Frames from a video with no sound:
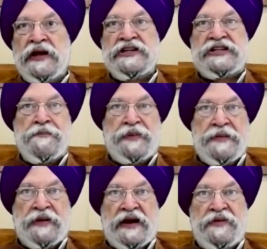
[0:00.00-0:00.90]
Some
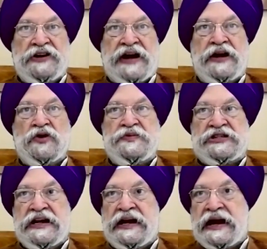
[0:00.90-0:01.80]
people have been trying to
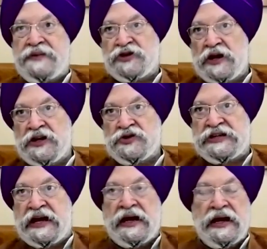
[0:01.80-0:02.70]
mislead, and I'm sorry to
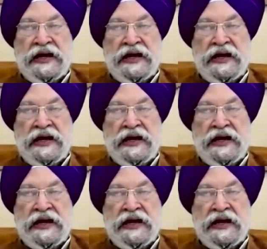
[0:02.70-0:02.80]
say,